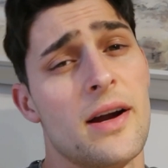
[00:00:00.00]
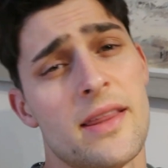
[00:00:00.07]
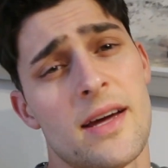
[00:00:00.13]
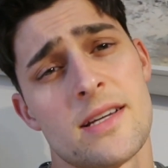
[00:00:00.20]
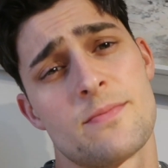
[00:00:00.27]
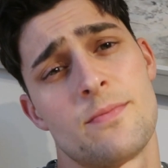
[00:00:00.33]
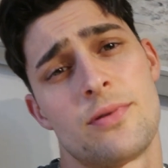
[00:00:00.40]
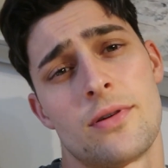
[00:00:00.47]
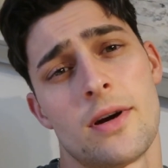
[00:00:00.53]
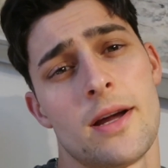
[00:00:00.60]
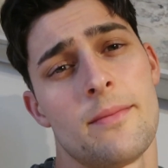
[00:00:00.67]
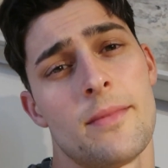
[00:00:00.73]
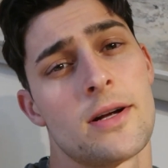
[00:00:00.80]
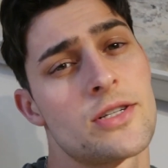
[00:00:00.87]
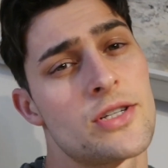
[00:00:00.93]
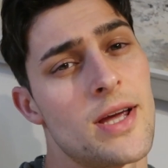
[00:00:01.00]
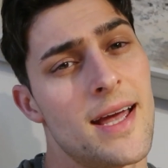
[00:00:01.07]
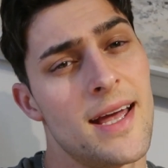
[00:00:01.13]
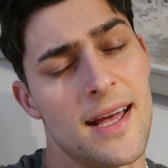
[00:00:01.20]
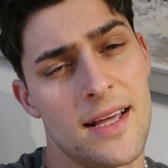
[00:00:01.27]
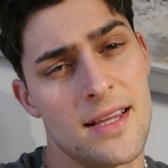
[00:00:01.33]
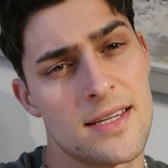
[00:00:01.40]
right, that's pretty much
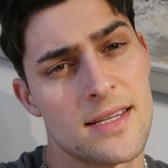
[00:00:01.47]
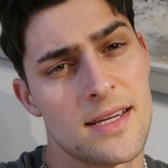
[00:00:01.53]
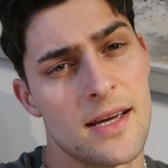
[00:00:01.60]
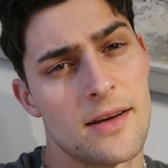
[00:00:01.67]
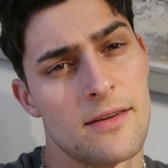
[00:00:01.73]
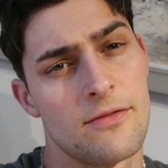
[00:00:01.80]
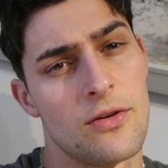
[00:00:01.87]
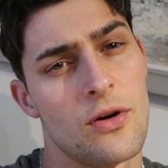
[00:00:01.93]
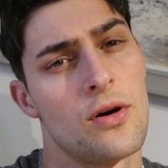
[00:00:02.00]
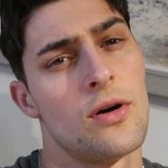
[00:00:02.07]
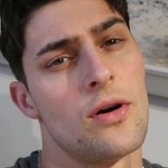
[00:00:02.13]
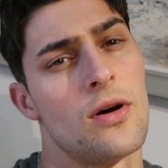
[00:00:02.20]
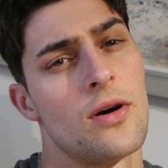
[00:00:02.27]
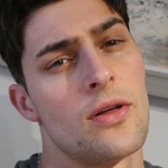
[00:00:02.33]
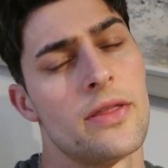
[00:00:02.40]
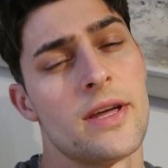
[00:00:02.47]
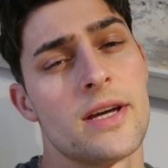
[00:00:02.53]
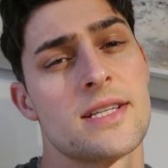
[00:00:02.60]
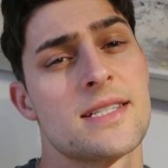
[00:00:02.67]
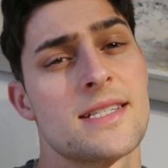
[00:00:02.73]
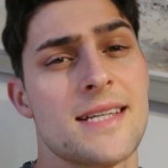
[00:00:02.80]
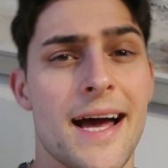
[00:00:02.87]
it for the
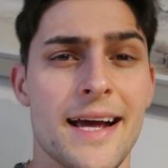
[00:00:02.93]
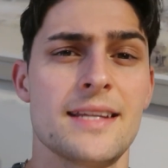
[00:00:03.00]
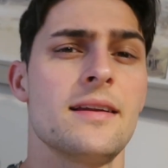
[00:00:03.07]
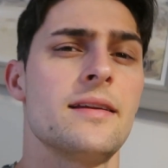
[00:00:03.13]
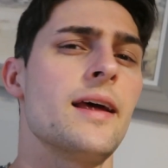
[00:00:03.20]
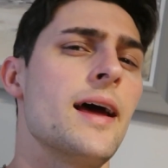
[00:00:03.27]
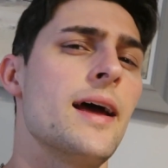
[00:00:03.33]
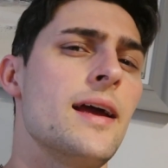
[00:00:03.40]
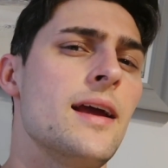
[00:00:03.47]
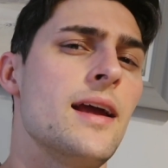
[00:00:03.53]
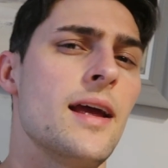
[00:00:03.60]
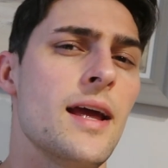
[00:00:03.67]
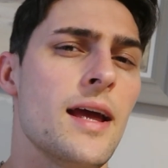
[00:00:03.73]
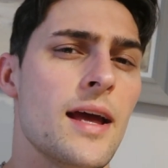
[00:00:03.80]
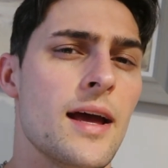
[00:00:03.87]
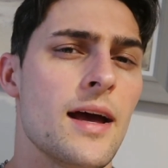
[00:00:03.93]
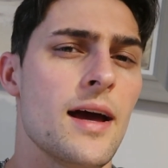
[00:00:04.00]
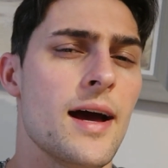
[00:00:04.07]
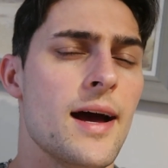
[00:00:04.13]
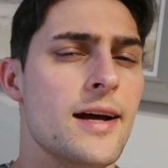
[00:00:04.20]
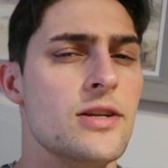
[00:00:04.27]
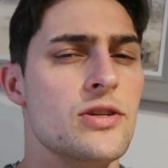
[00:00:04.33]
Saturday
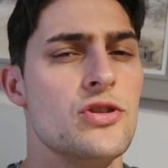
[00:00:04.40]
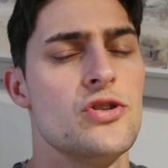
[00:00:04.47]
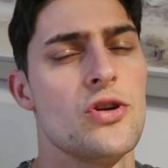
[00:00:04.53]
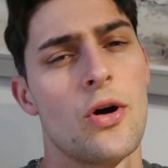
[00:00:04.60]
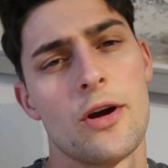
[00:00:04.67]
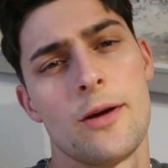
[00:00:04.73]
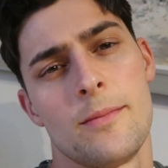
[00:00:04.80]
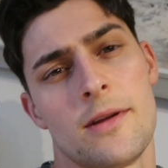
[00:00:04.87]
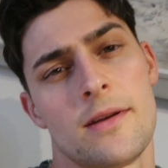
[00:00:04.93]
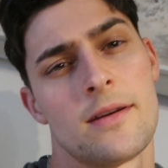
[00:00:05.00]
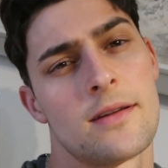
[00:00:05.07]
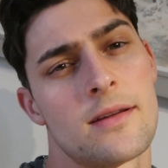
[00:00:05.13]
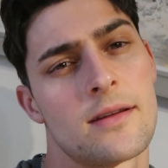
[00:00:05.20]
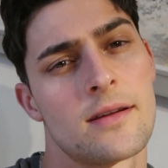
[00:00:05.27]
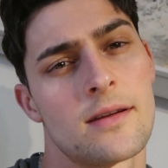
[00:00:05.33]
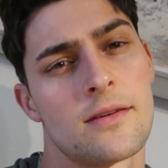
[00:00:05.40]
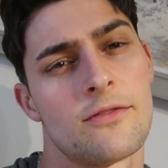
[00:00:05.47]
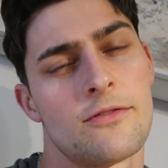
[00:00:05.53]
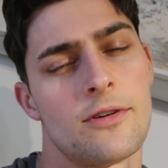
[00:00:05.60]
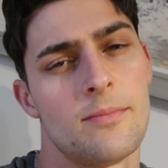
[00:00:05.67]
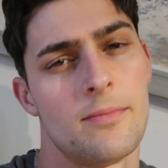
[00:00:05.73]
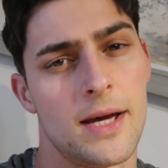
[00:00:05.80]
enjoyment
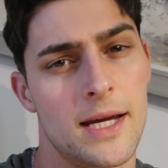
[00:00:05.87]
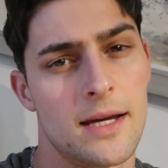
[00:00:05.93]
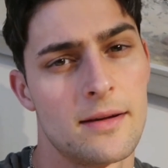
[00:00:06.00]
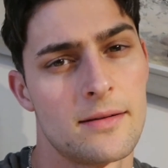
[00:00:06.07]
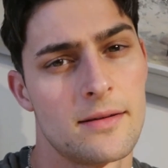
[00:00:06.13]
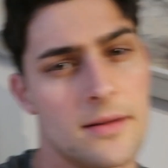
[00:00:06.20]
from me